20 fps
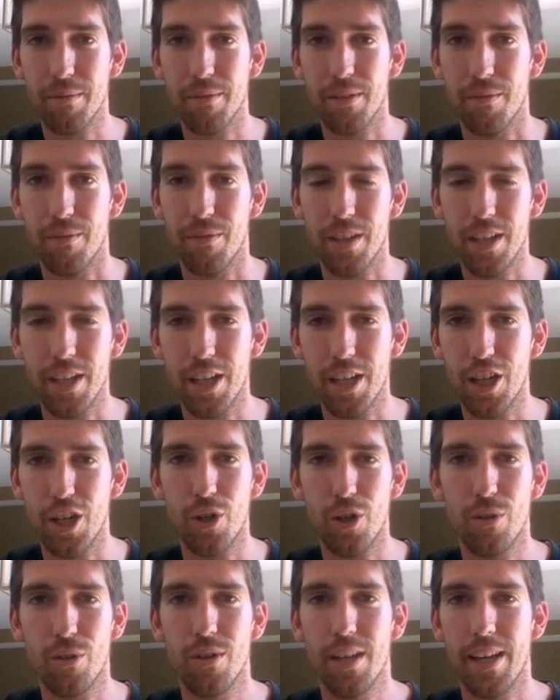the
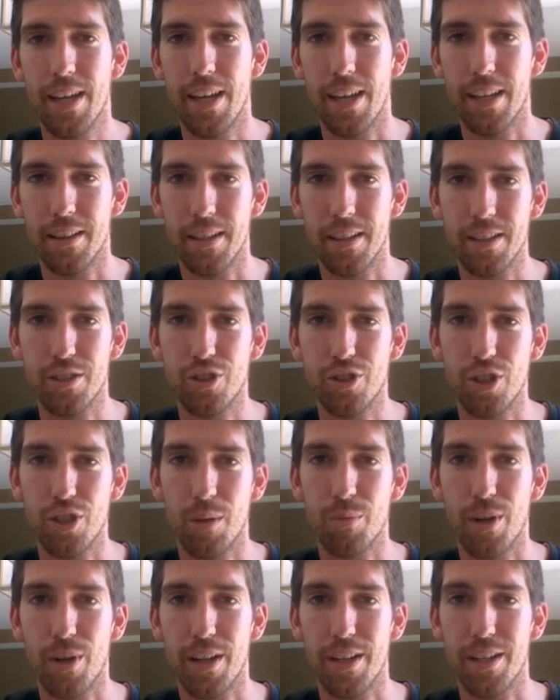video, and let's
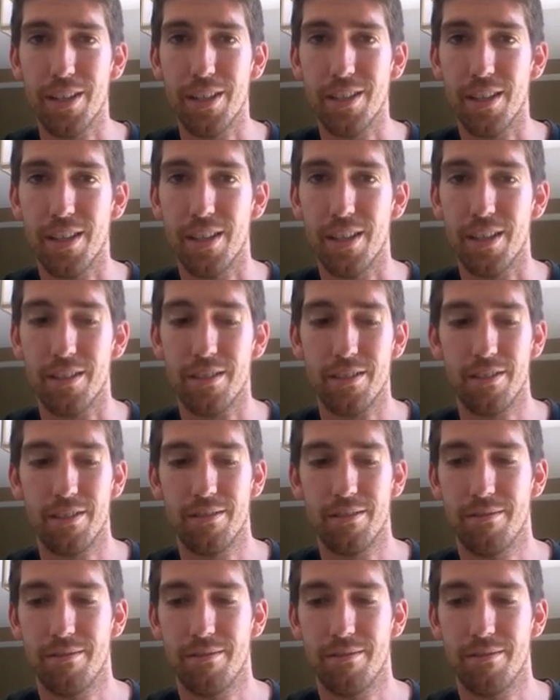jump right into this.